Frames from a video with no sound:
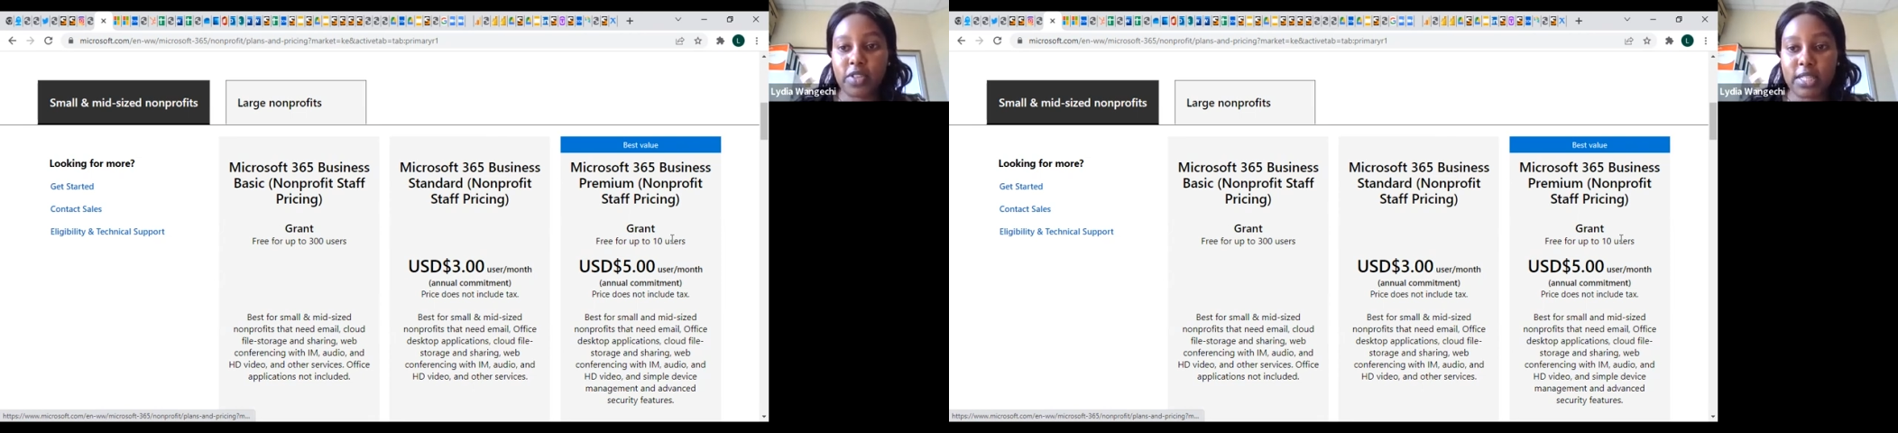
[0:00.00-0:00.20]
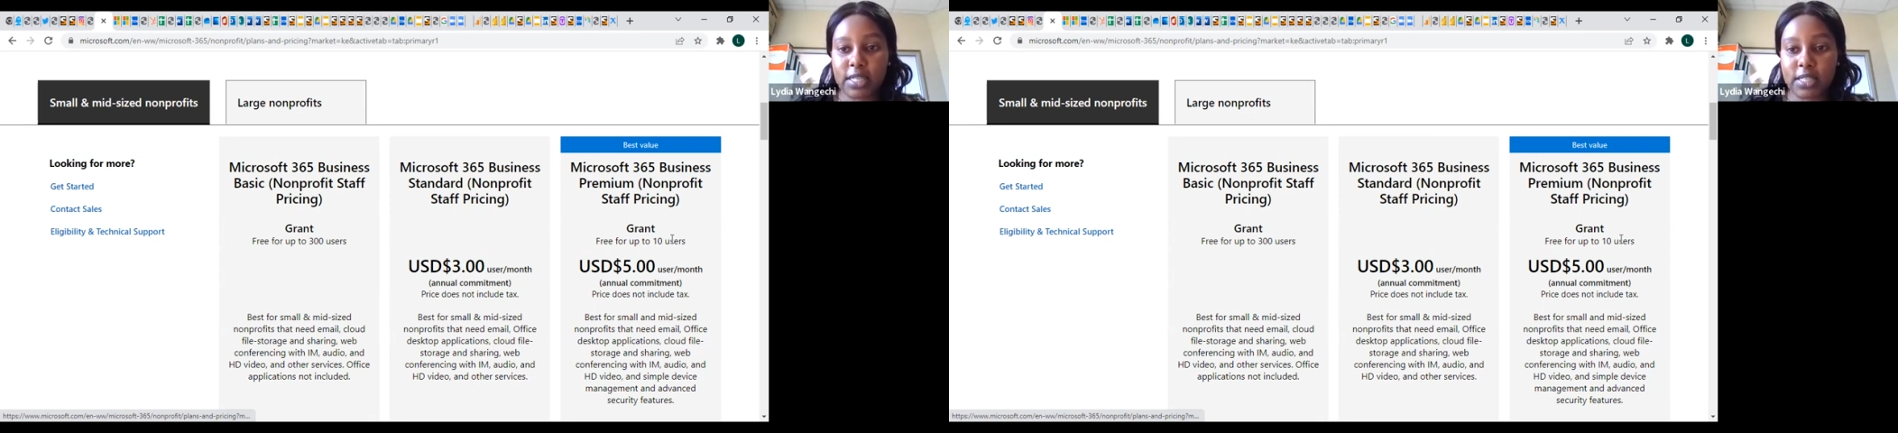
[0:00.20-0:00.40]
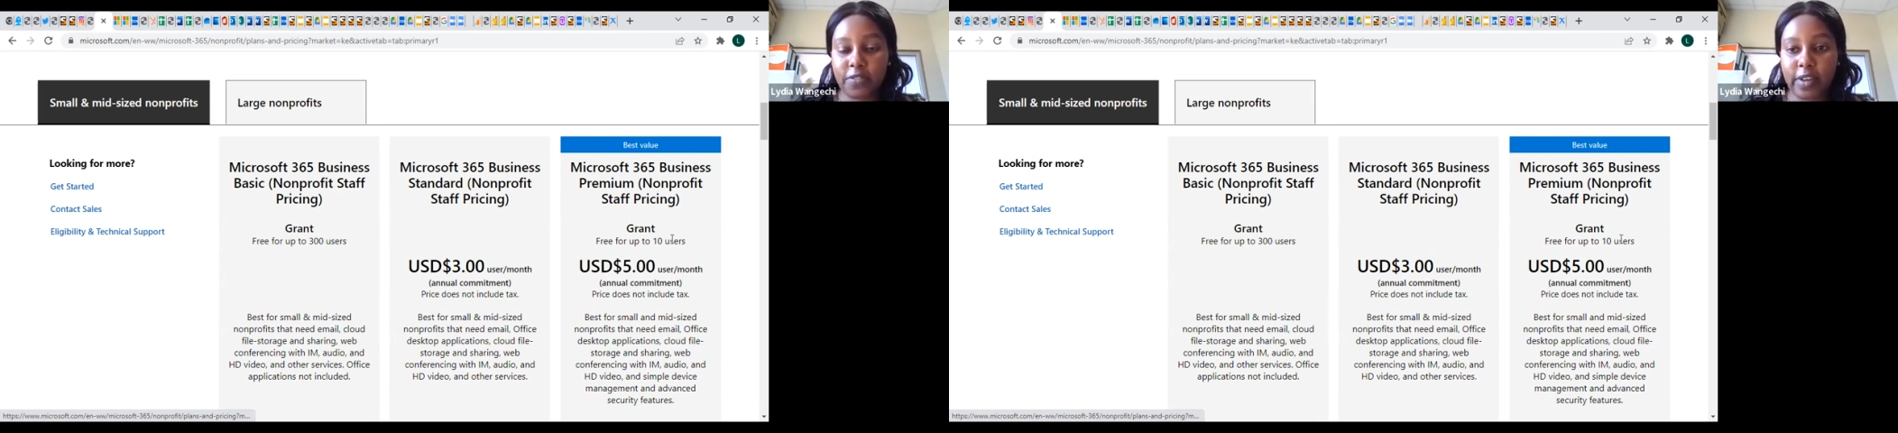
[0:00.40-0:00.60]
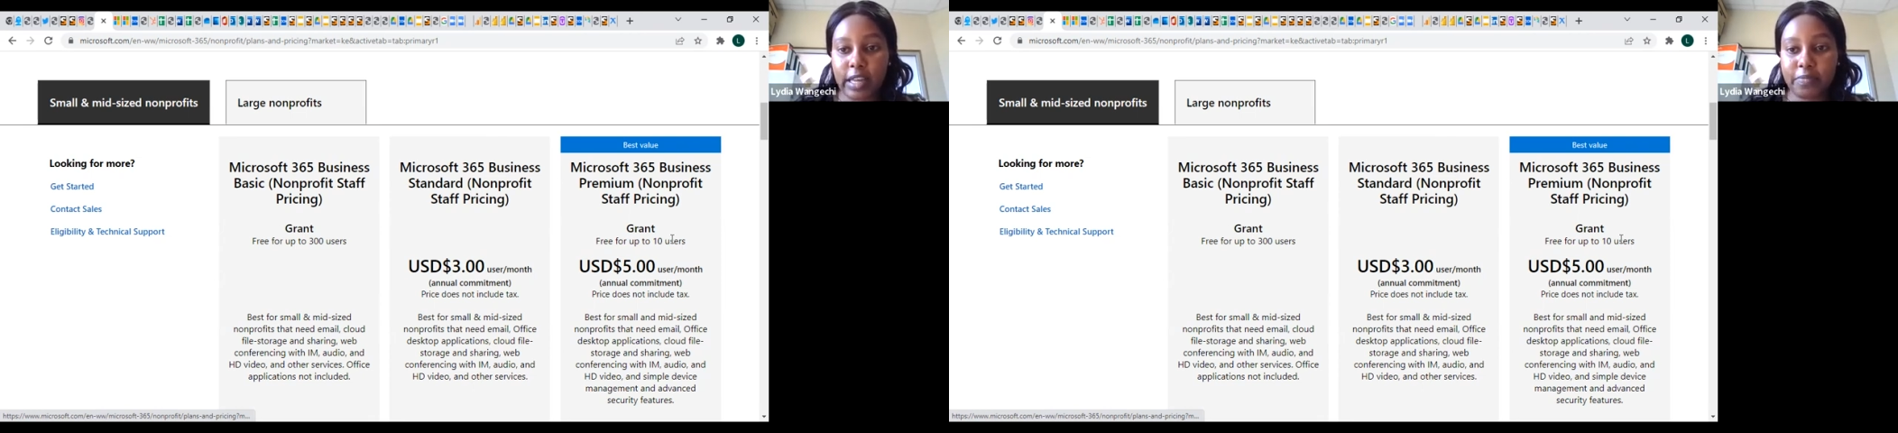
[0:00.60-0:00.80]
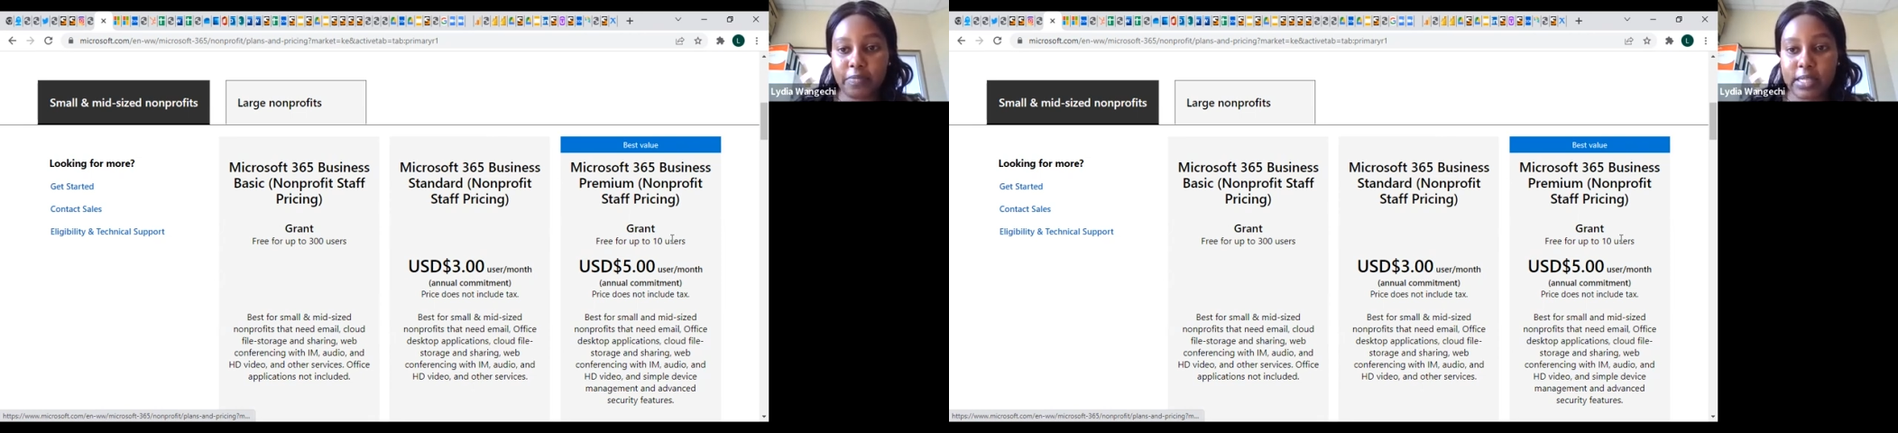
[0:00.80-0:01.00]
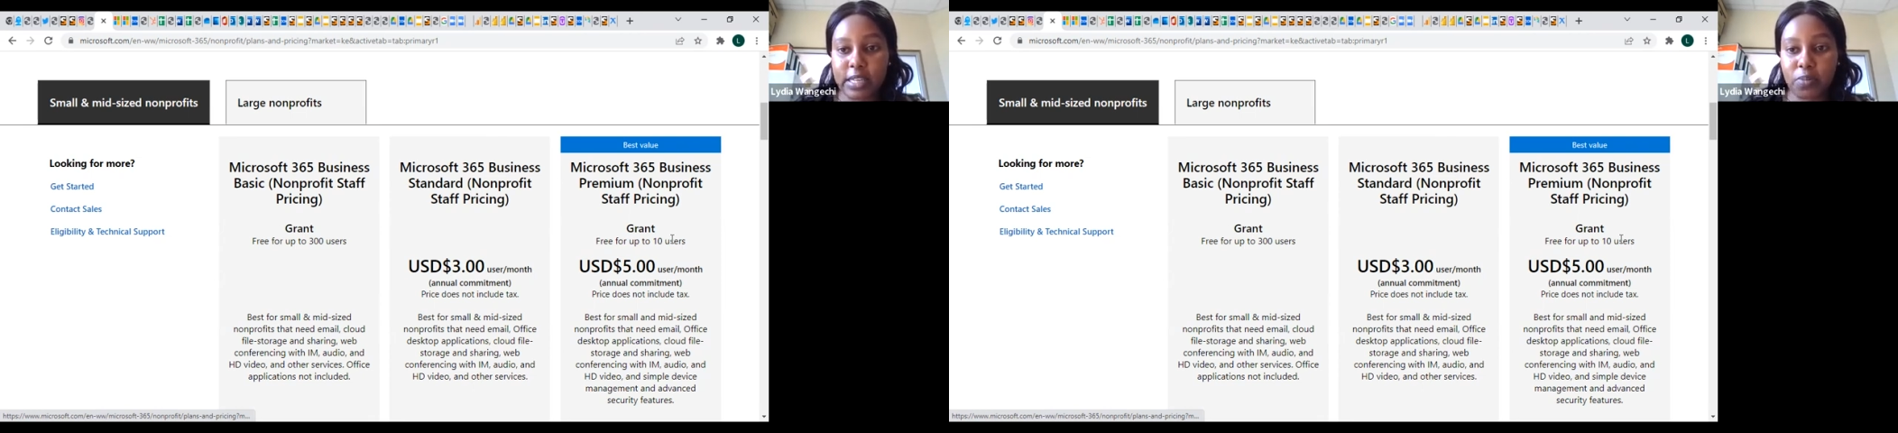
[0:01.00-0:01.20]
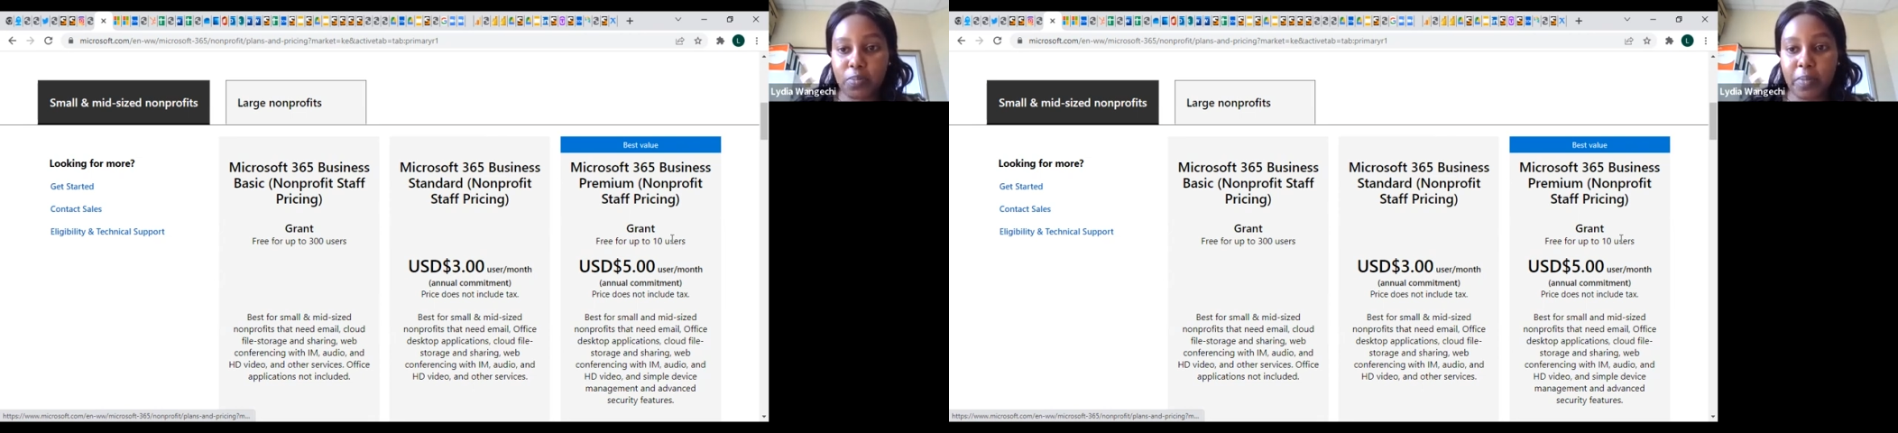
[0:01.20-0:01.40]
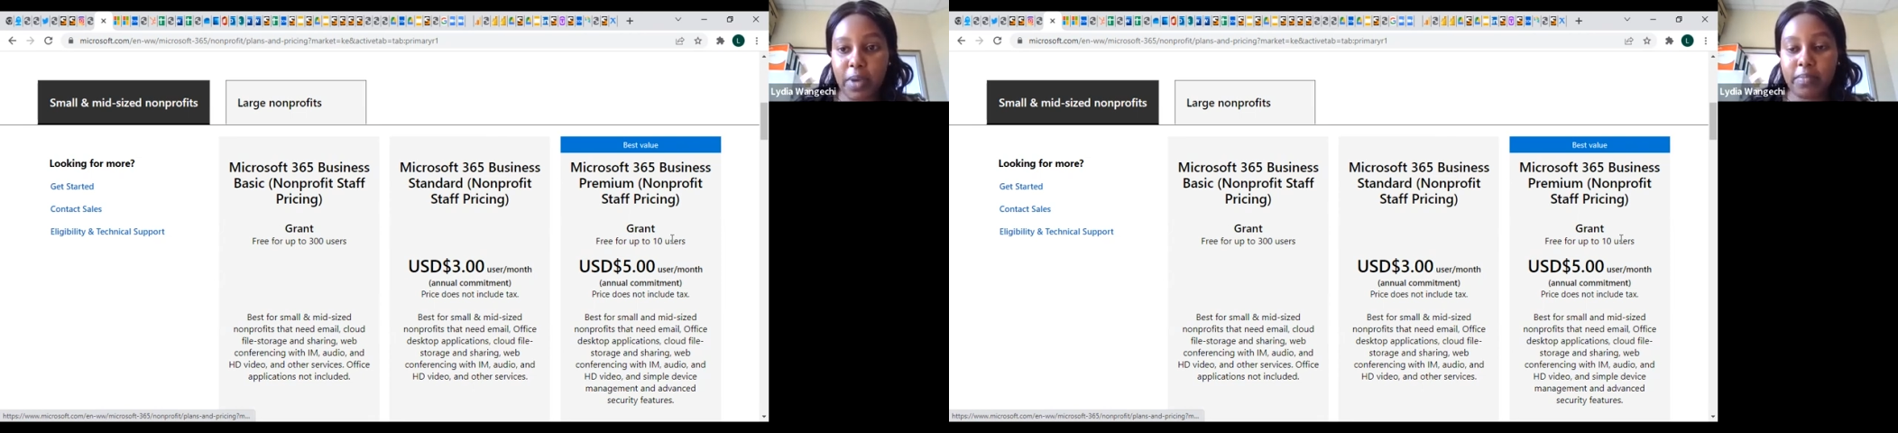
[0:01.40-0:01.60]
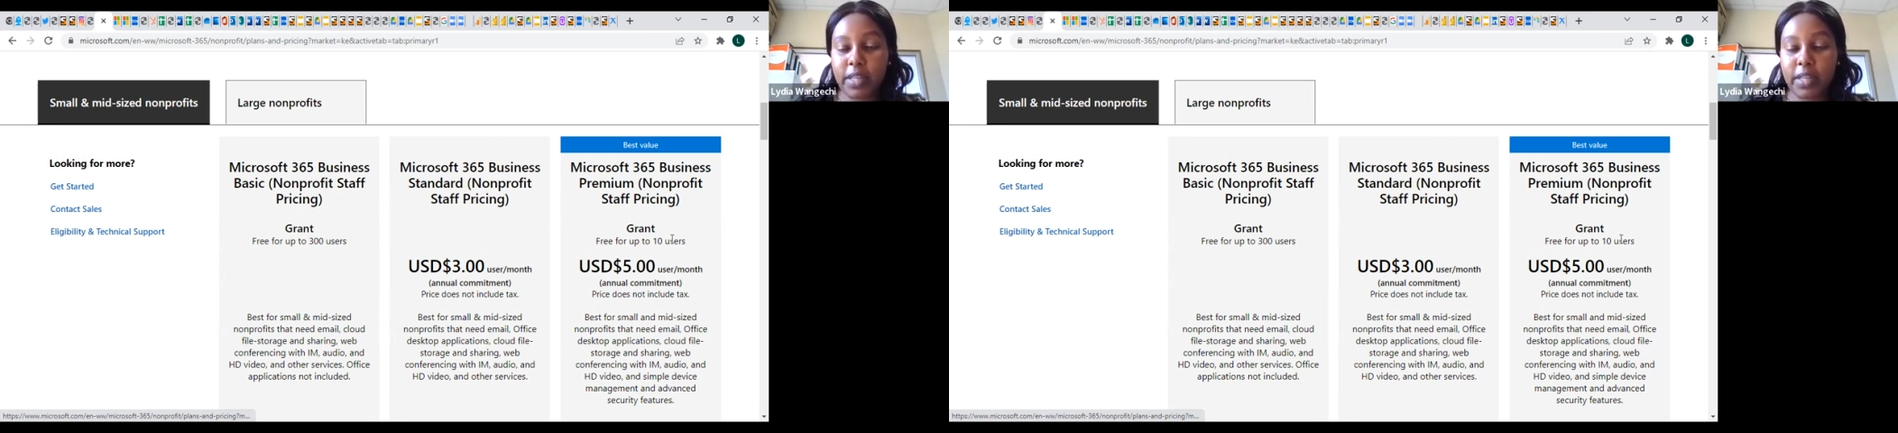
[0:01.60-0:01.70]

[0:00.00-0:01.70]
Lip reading: 365 Business Premium,